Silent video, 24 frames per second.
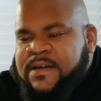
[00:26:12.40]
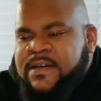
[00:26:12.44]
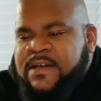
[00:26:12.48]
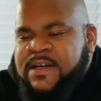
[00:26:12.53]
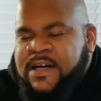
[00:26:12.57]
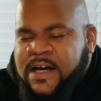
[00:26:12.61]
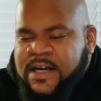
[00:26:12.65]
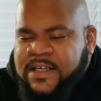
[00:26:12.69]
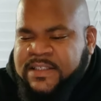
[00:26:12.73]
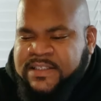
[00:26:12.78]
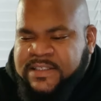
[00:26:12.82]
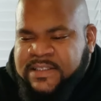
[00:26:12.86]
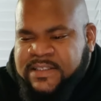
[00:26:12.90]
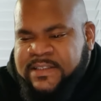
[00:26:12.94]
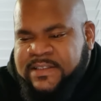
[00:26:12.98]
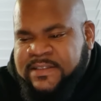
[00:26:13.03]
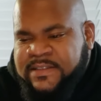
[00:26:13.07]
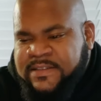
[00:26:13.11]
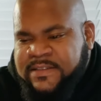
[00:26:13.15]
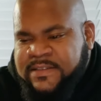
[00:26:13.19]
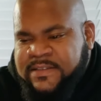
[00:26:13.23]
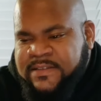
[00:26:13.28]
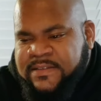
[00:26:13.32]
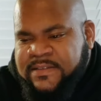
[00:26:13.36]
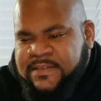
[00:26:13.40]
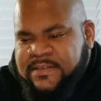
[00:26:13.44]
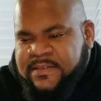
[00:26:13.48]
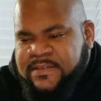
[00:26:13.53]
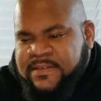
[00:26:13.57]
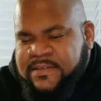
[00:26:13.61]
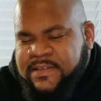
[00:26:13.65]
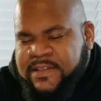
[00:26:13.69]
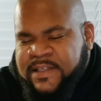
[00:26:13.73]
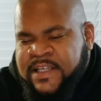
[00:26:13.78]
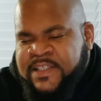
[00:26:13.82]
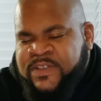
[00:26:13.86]
Cussing
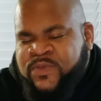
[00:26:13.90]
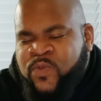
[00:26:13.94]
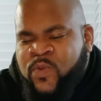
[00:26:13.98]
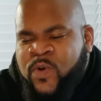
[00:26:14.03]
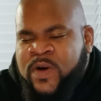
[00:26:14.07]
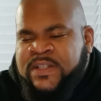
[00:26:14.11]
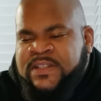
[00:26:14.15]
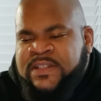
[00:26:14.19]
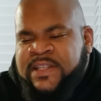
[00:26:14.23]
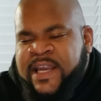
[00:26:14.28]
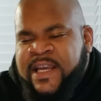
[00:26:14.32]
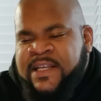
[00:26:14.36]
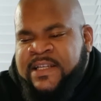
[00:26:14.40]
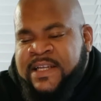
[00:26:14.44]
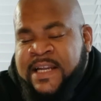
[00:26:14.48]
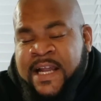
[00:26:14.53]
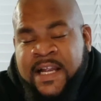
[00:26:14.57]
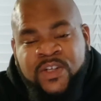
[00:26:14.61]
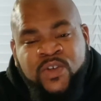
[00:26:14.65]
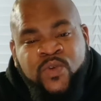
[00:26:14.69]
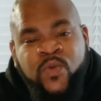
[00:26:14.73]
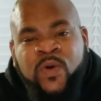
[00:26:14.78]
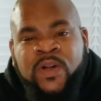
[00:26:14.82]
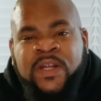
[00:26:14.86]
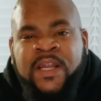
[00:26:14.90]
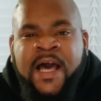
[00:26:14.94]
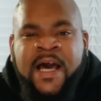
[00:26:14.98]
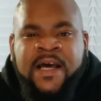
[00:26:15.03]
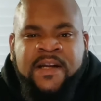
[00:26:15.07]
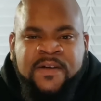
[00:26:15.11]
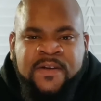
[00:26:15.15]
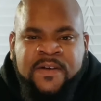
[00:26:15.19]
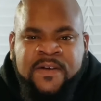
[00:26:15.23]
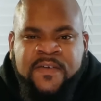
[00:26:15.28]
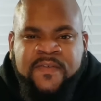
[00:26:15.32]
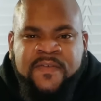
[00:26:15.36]
is one thing that I do a lot
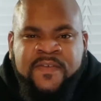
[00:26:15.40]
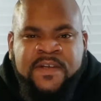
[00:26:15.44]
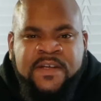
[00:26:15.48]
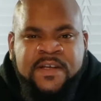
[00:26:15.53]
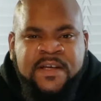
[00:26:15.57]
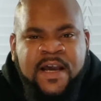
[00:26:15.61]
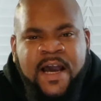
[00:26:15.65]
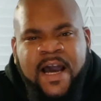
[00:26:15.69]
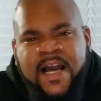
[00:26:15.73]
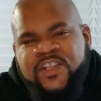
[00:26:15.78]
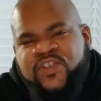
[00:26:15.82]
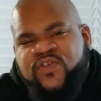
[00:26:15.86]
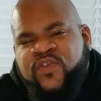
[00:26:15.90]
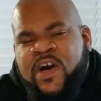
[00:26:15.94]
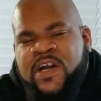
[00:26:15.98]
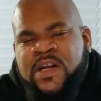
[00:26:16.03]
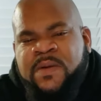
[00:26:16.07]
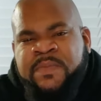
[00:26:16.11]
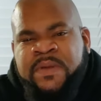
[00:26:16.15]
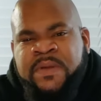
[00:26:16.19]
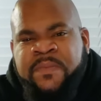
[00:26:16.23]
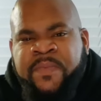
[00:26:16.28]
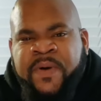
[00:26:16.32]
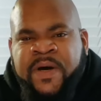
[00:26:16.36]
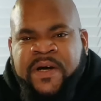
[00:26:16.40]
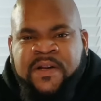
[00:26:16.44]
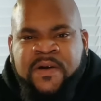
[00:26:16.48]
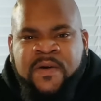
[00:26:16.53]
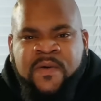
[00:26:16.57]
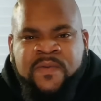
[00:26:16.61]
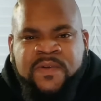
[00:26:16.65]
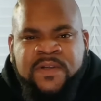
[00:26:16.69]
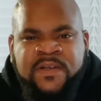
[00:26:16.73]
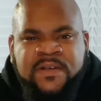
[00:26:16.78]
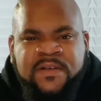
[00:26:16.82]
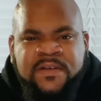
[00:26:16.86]
of. I try to be better
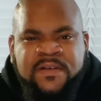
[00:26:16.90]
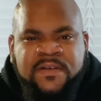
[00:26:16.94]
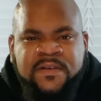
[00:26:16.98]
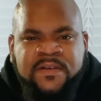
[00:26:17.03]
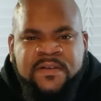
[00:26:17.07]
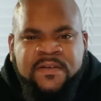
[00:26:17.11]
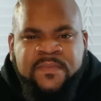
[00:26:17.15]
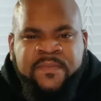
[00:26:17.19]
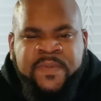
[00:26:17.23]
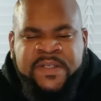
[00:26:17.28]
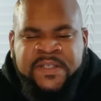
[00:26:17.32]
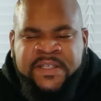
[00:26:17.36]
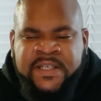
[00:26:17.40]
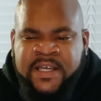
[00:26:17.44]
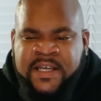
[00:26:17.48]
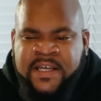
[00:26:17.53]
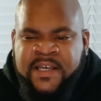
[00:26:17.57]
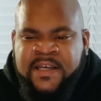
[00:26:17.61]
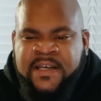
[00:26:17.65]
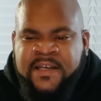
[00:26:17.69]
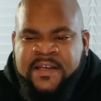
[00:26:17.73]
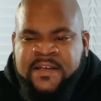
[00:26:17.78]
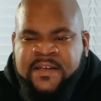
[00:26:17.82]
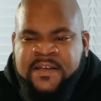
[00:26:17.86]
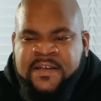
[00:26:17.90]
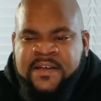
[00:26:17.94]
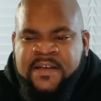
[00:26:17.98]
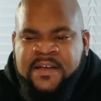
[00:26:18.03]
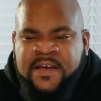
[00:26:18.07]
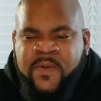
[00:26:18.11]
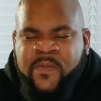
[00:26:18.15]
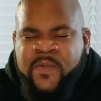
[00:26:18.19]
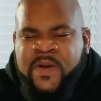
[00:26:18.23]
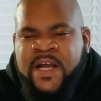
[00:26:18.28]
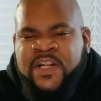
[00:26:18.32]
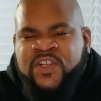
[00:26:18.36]
on it, but then
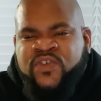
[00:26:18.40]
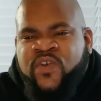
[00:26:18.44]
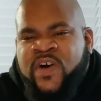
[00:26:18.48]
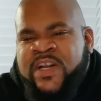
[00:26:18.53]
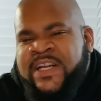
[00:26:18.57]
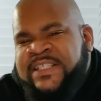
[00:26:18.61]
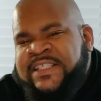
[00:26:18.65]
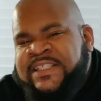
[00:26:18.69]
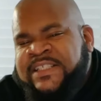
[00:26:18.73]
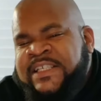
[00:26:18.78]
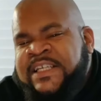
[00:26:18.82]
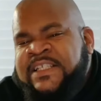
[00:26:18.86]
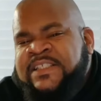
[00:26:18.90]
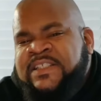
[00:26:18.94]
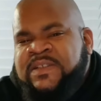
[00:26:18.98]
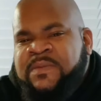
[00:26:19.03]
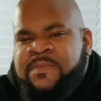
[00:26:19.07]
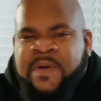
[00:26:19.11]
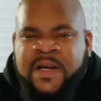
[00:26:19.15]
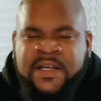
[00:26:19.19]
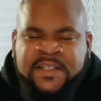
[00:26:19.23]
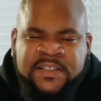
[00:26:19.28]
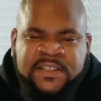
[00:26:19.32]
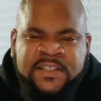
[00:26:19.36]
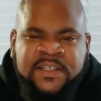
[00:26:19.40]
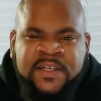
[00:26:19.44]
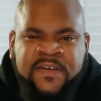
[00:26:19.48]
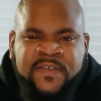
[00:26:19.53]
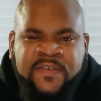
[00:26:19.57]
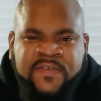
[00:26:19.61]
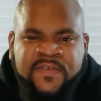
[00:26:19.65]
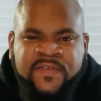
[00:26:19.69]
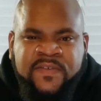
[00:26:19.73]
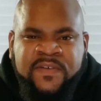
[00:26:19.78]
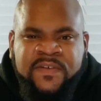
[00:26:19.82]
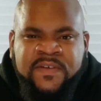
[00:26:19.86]
when I try to censor
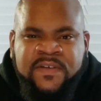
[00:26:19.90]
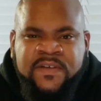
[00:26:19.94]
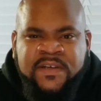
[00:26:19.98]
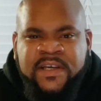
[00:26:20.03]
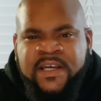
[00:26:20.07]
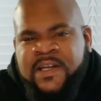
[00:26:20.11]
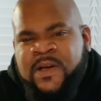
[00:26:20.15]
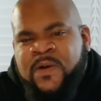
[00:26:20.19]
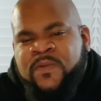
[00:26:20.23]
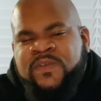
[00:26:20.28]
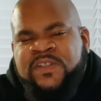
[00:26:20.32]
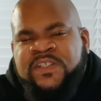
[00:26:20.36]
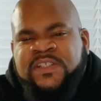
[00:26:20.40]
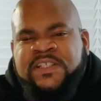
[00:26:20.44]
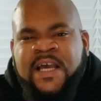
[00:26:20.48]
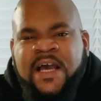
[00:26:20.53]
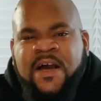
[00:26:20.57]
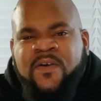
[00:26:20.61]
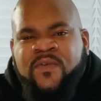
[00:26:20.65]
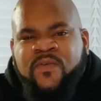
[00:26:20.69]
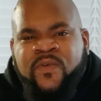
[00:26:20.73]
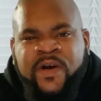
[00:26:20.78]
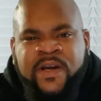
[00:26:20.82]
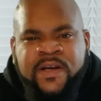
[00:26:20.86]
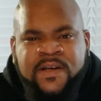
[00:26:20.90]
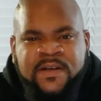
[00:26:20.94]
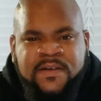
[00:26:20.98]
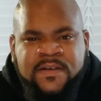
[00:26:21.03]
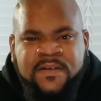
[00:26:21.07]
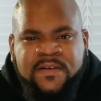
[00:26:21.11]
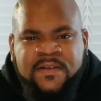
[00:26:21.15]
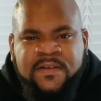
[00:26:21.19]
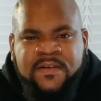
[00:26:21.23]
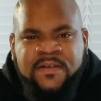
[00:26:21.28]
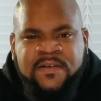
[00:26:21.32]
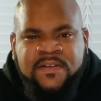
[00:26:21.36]
myself, it don't sound right.
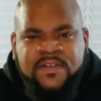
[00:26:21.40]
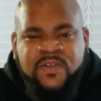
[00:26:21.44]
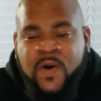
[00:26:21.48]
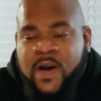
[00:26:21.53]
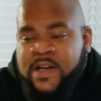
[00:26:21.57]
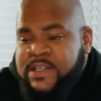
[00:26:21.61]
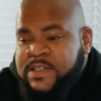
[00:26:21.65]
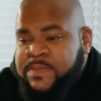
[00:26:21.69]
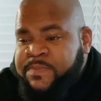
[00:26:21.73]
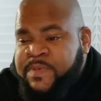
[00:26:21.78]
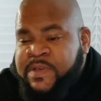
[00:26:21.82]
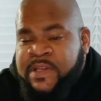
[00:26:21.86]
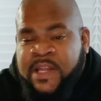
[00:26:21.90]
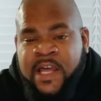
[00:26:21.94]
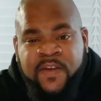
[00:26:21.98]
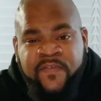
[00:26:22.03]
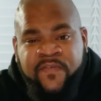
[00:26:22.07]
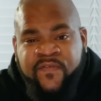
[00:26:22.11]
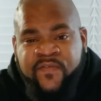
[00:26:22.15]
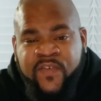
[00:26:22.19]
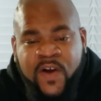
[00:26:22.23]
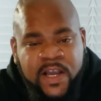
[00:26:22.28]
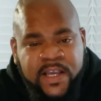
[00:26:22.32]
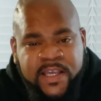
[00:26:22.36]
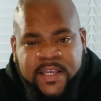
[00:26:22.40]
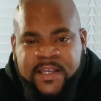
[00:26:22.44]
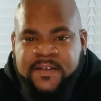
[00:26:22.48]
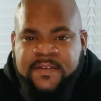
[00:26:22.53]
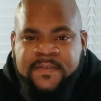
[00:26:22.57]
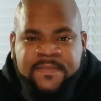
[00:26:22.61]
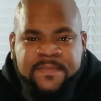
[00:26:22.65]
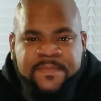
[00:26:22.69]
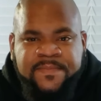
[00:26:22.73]
So I just be like, fuck it.